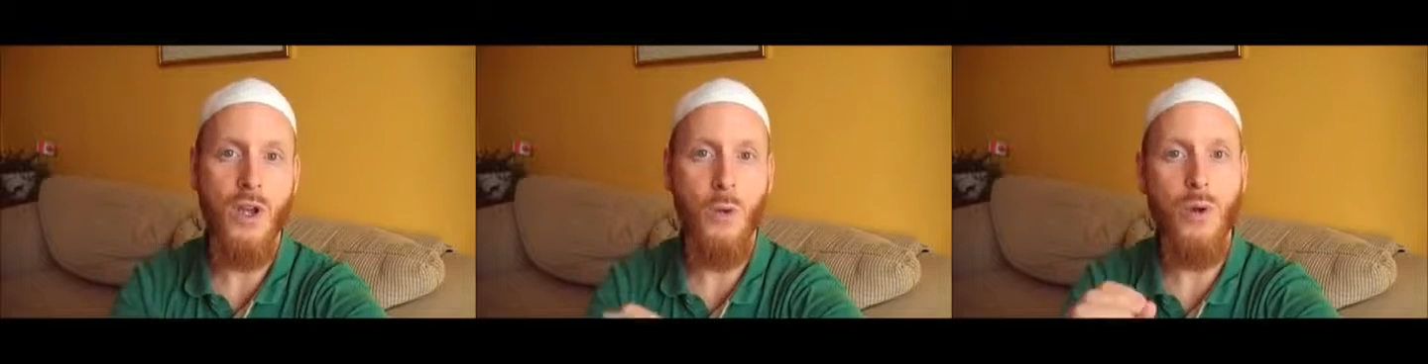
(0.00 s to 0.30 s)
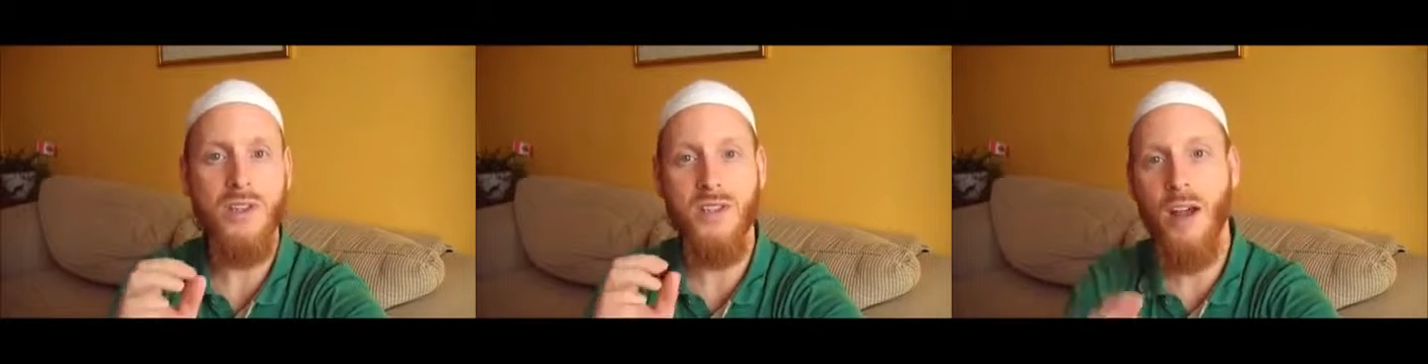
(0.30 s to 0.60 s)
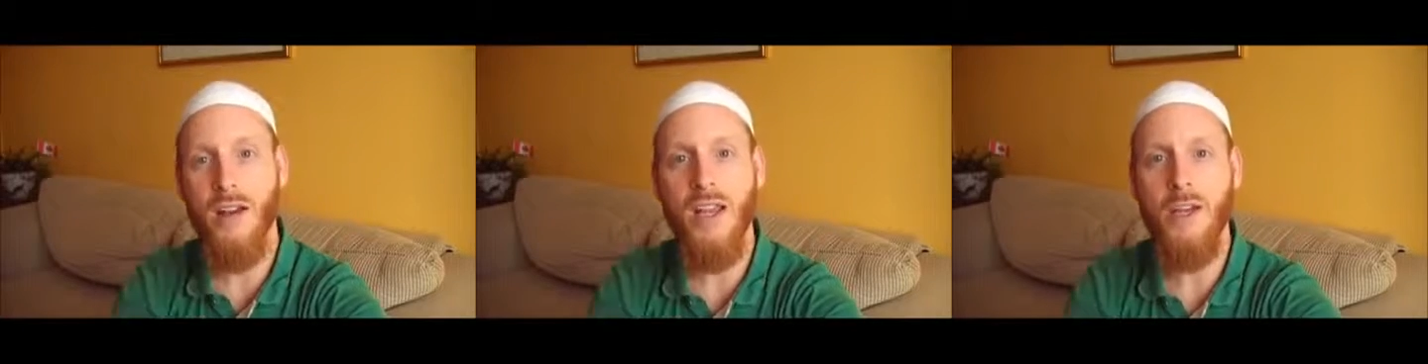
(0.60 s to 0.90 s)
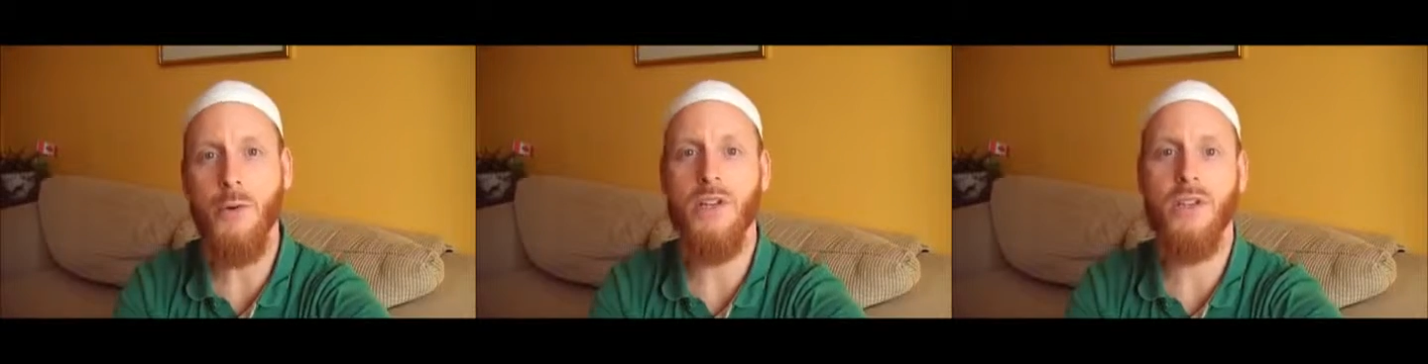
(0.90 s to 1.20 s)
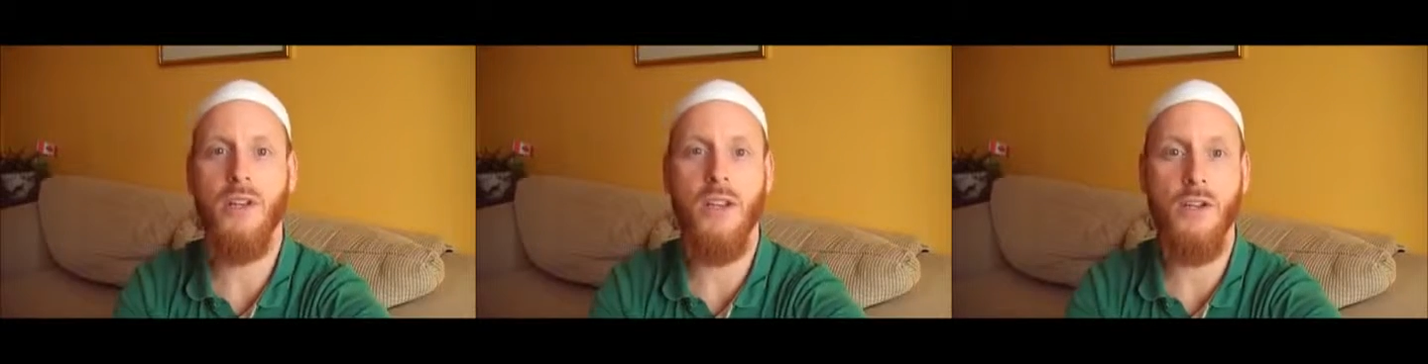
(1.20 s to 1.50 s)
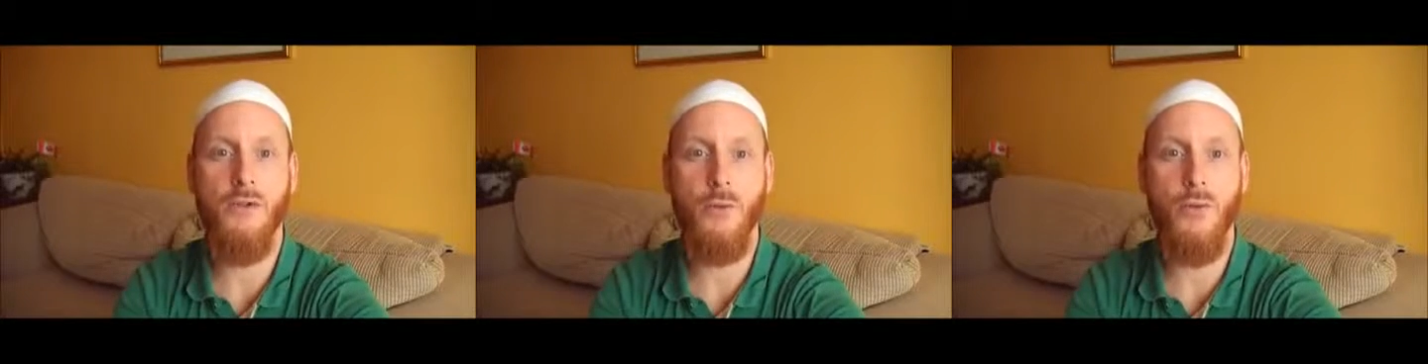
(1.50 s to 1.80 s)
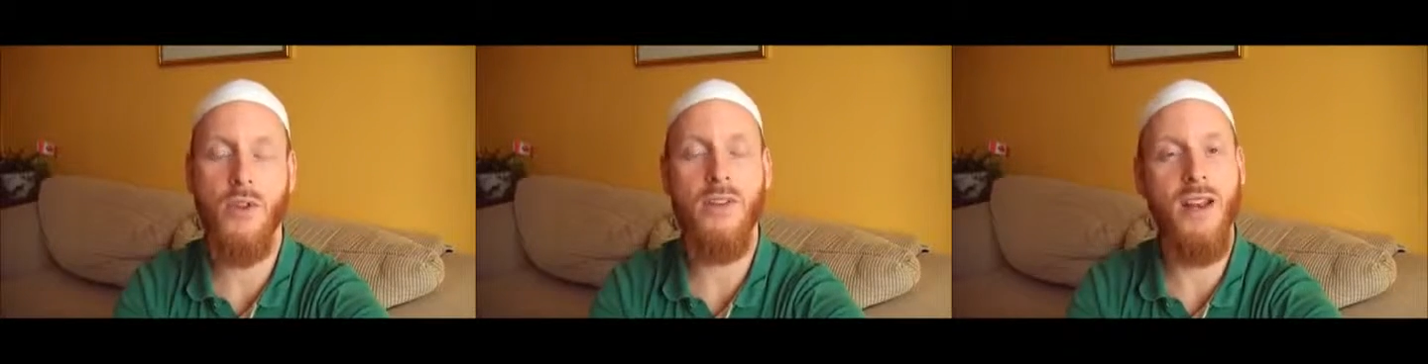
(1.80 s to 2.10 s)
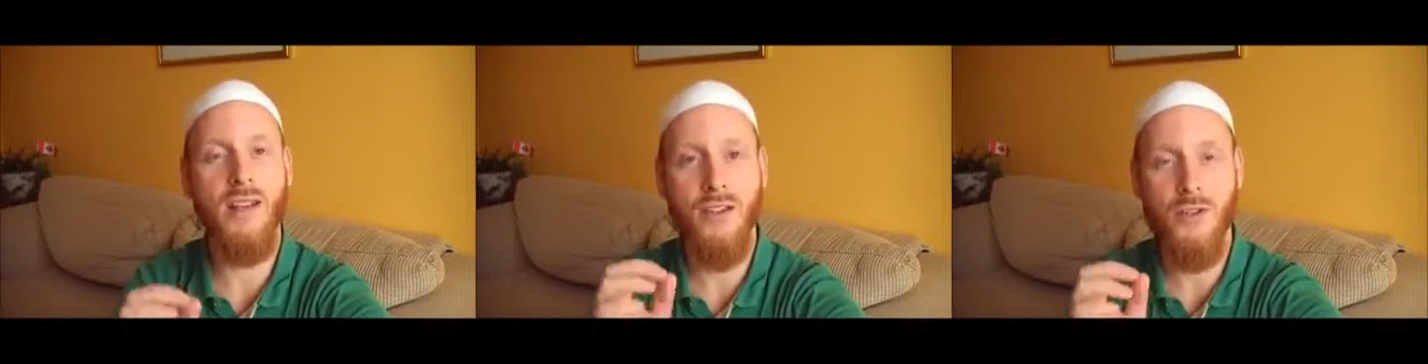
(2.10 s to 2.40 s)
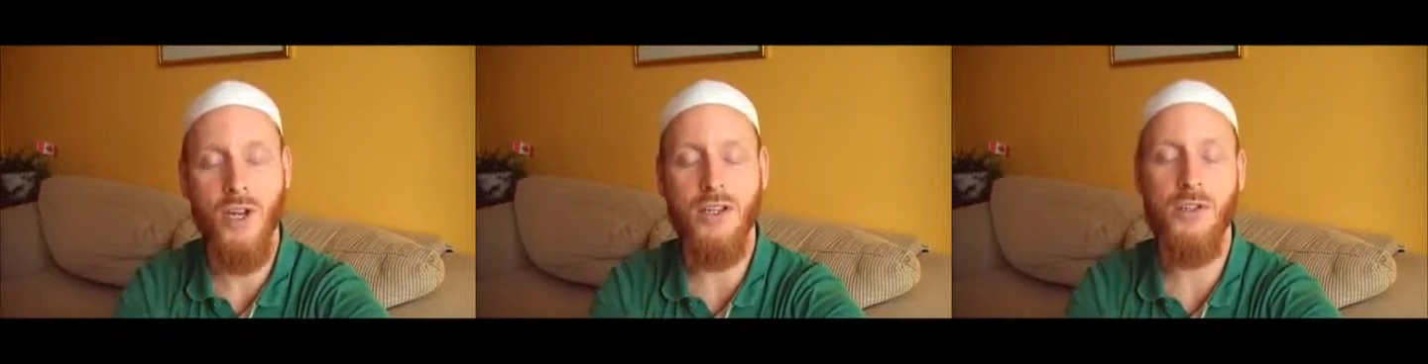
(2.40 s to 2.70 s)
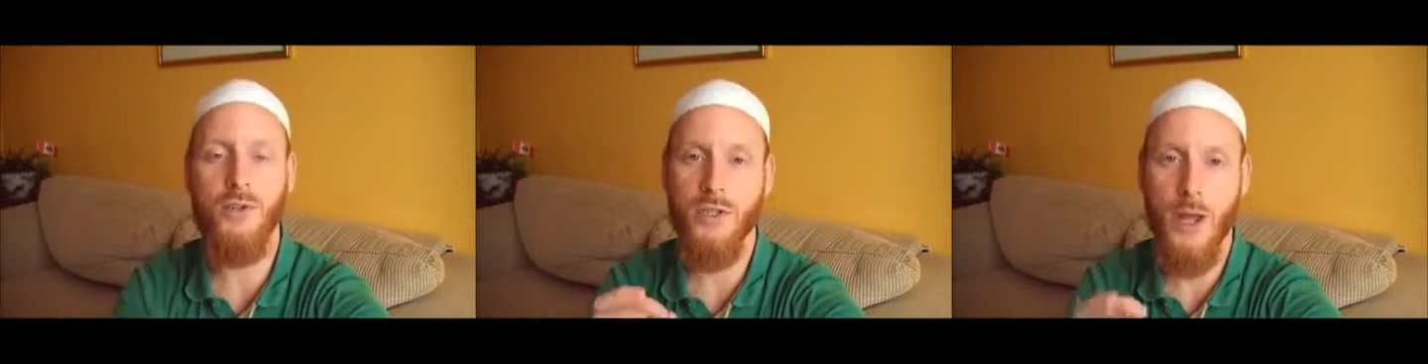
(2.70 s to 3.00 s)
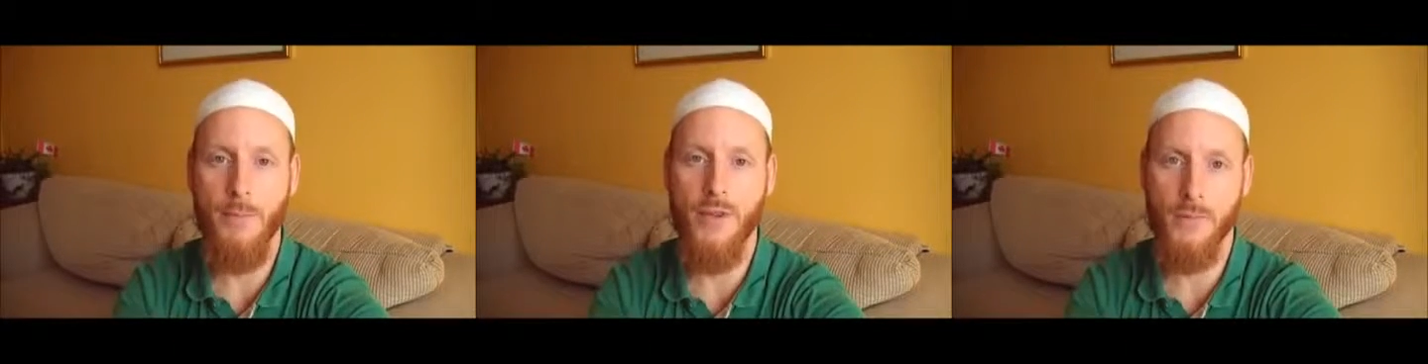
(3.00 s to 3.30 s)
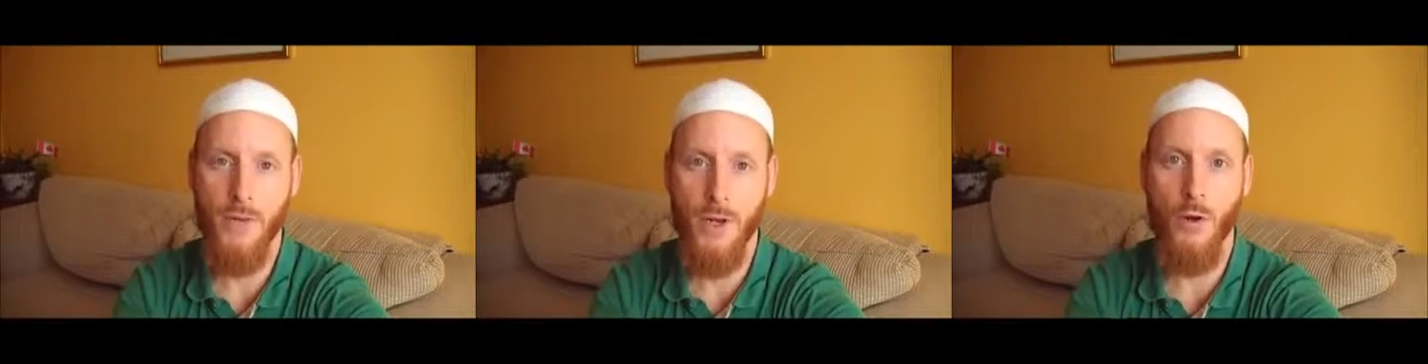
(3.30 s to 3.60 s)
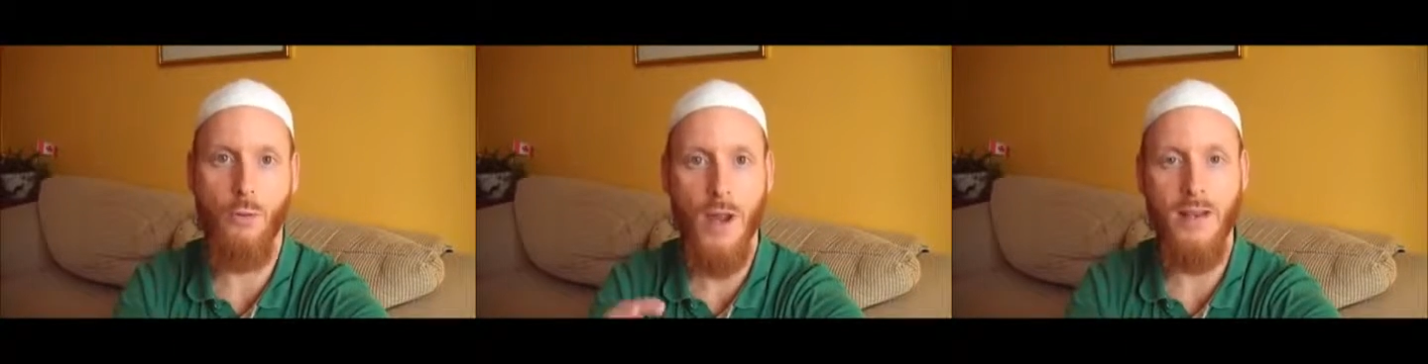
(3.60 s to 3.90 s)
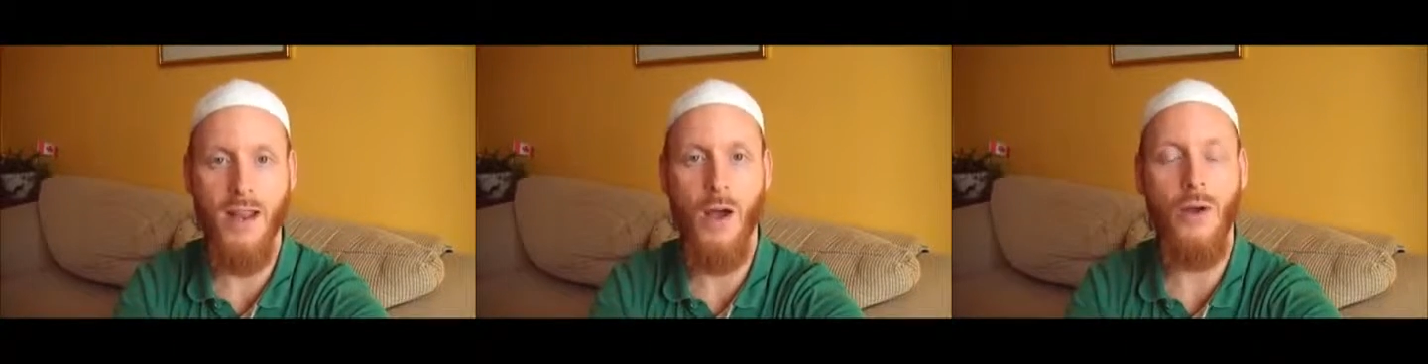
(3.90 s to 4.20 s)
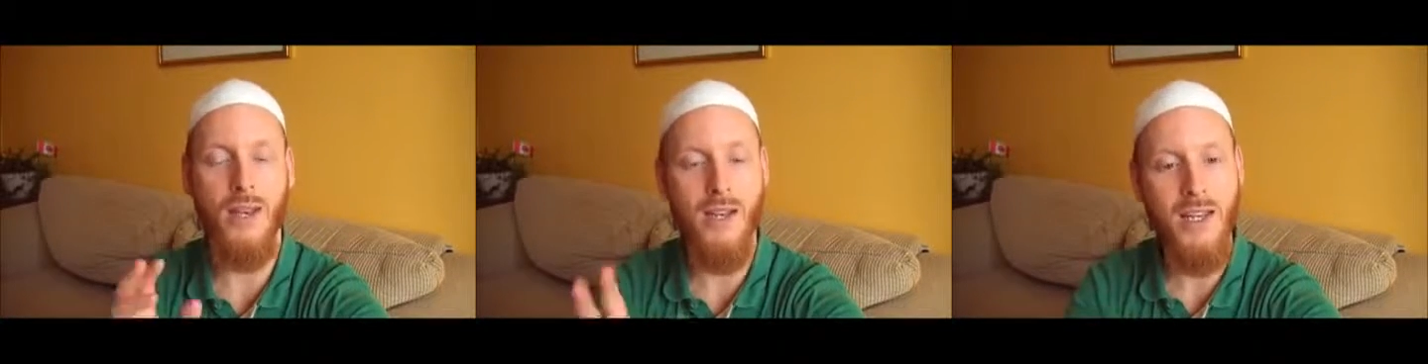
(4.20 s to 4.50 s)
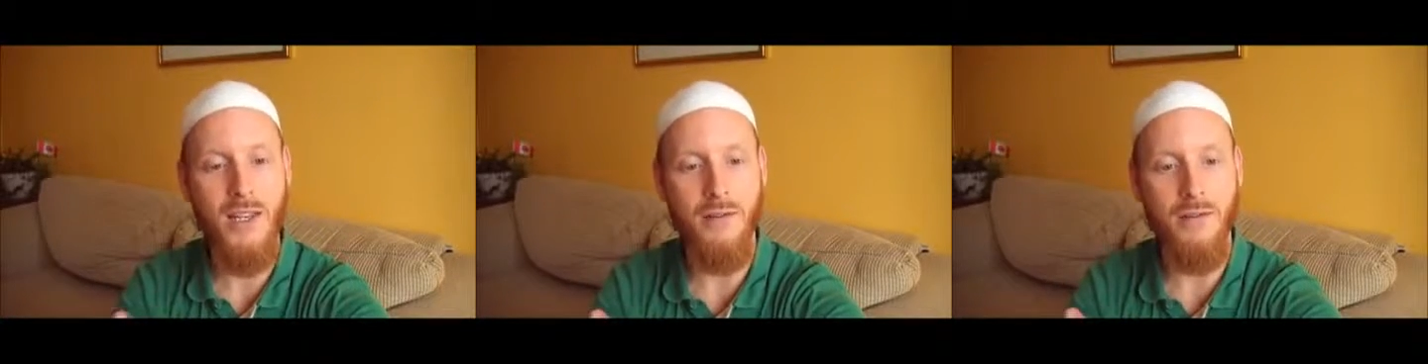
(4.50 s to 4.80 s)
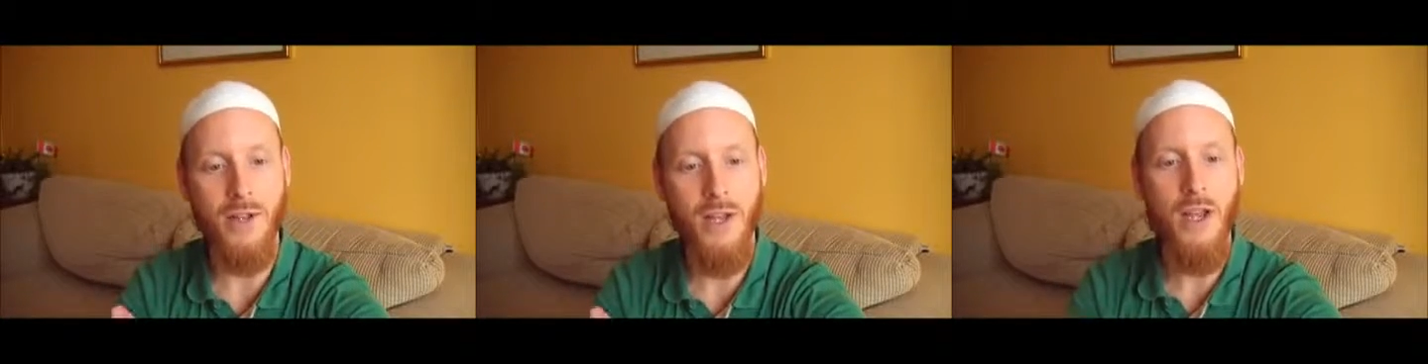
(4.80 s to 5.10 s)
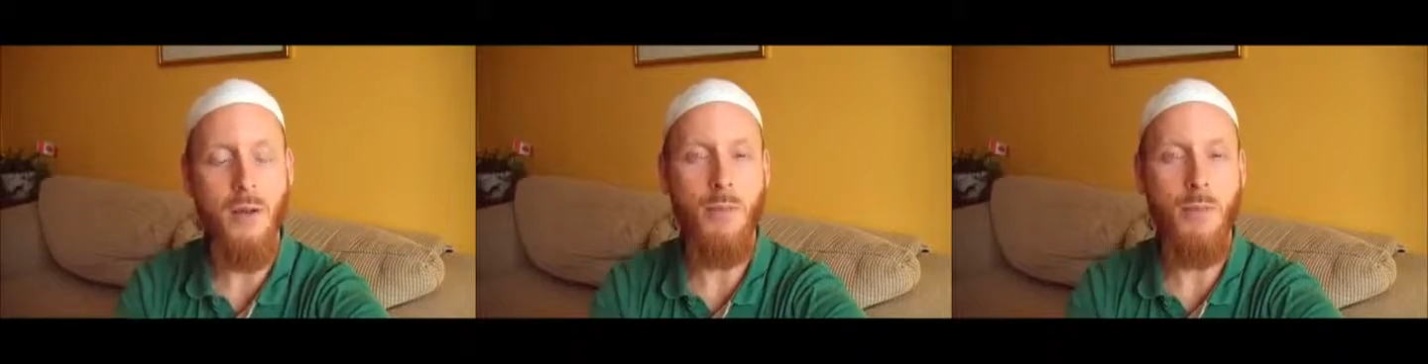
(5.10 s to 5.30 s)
who is not interested in the truth, then I suggest you stop this video right now and leave,